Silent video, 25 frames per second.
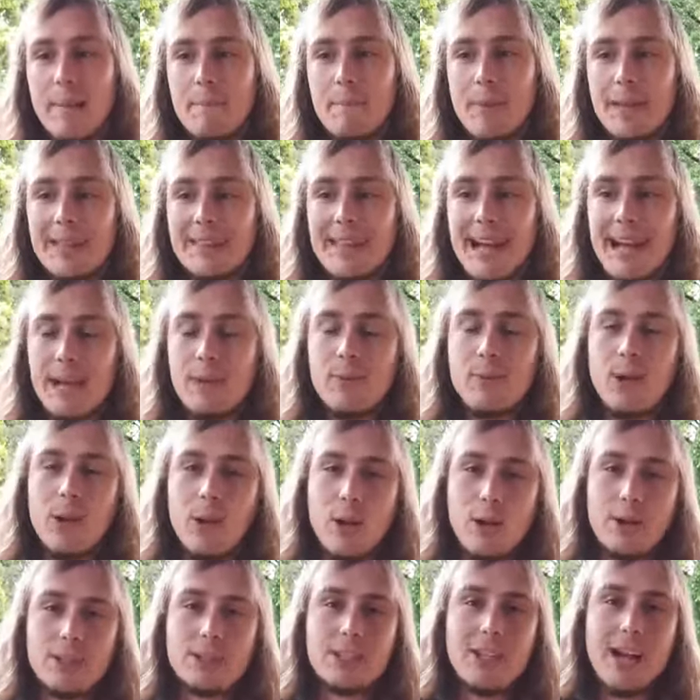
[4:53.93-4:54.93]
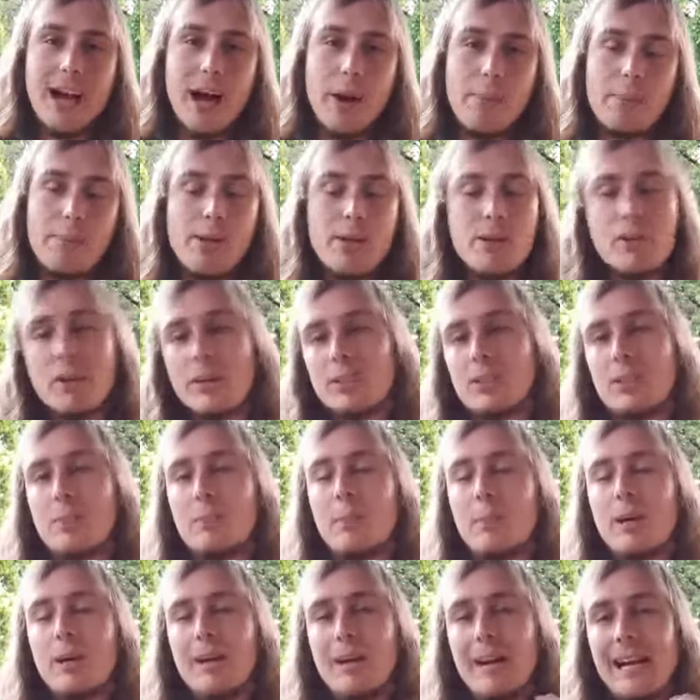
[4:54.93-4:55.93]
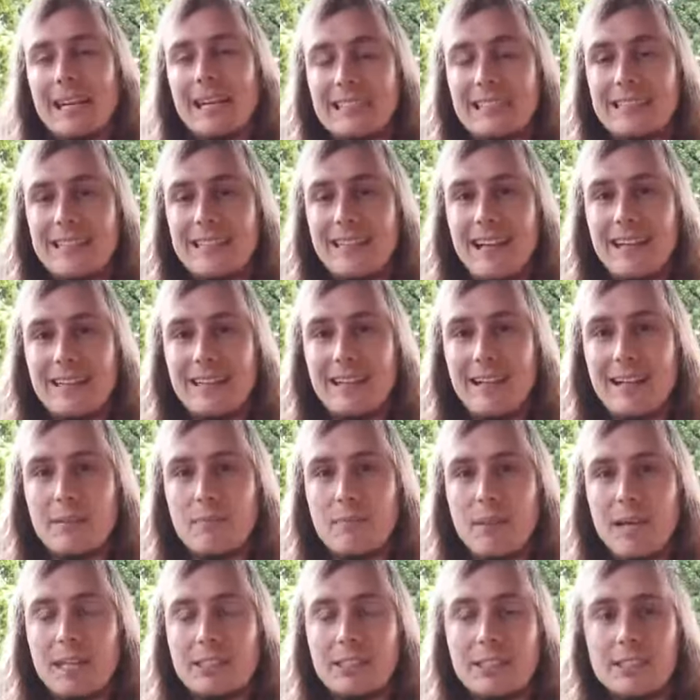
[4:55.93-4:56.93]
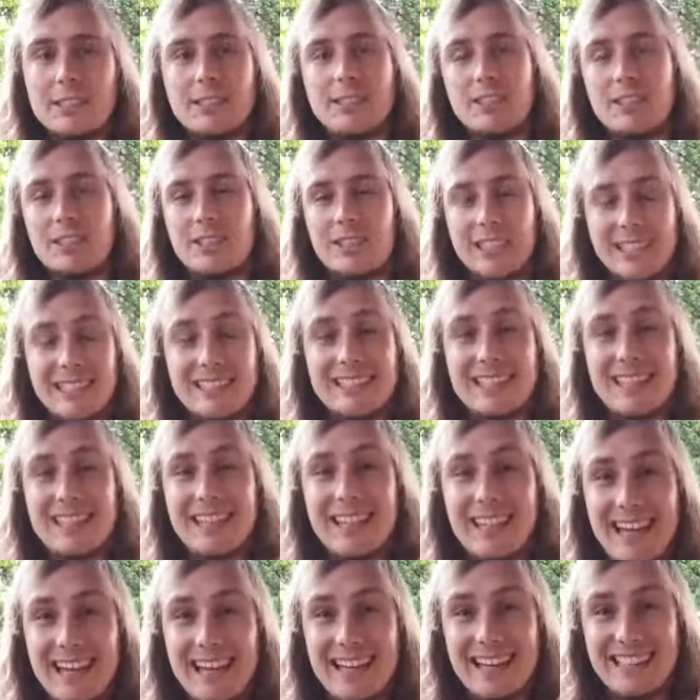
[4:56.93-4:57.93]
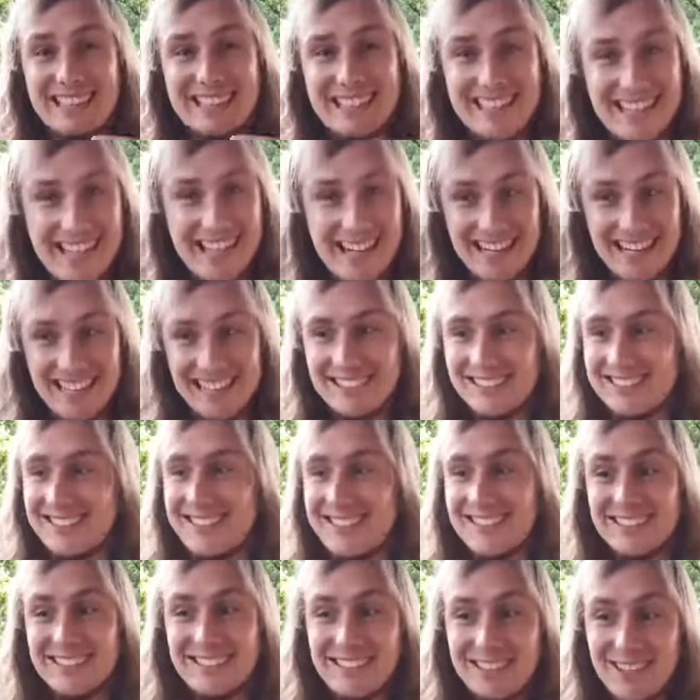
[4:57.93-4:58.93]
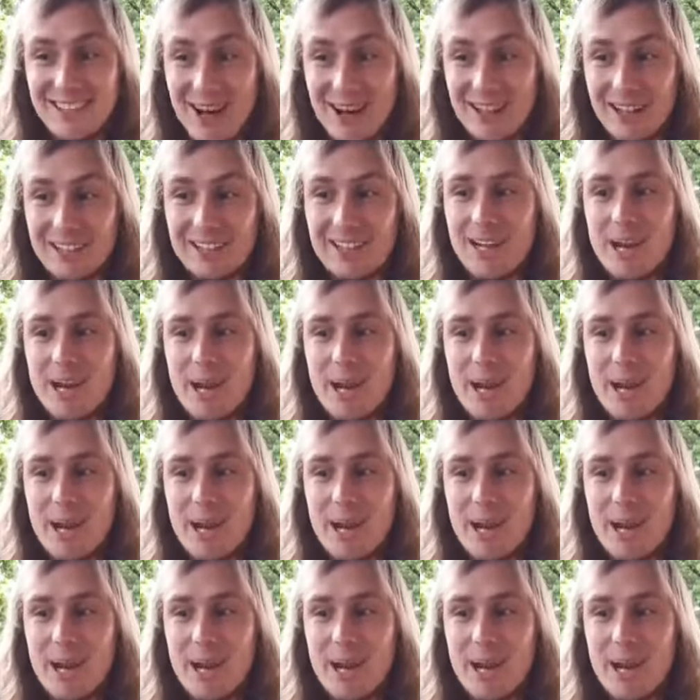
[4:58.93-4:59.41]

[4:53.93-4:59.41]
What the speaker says: But that will also help you not to procrastinate that much and to just get it done, to just start,